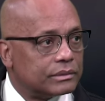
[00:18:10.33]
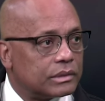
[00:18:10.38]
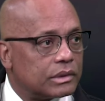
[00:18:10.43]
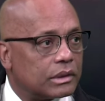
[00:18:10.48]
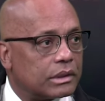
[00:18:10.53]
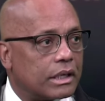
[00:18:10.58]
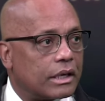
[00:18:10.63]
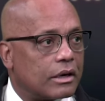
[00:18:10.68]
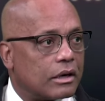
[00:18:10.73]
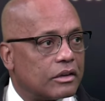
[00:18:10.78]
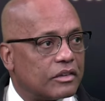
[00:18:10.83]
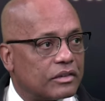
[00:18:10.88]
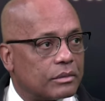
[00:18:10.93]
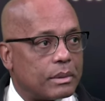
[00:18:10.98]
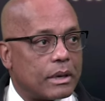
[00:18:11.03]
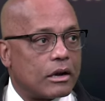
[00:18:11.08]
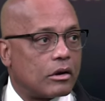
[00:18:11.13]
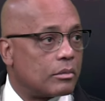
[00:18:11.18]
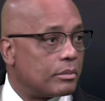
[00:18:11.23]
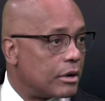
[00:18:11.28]
There is a
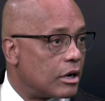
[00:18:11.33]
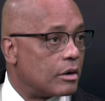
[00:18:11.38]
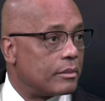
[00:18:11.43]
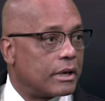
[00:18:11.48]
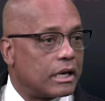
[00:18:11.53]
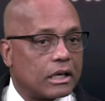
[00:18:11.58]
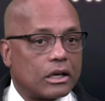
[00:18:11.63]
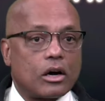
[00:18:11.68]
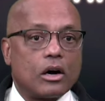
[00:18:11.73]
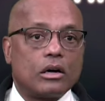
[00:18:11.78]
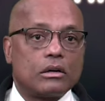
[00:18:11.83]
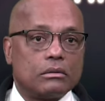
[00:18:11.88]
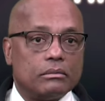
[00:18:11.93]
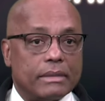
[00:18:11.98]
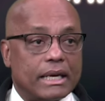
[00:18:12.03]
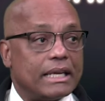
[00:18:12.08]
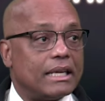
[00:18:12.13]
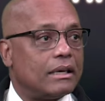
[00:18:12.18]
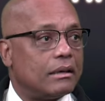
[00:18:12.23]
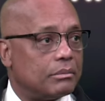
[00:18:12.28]
paramedic on
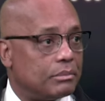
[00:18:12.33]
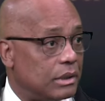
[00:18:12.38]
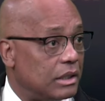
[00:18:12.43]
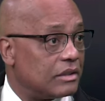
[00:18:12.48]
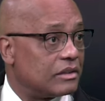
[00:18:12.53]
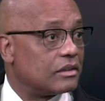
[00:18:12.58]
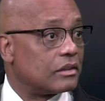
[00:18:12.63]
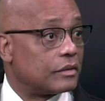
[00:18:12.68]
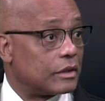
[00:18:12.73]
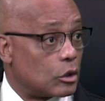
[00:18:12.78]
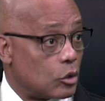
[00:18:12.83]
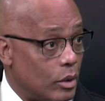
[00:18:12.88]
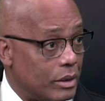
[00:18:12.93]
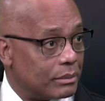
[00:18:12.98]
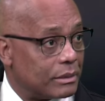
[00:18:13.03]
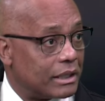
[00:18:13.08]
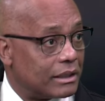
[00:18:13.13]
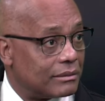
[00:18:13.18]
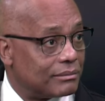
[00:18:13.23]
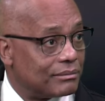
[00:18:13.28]
many pieces of equipment.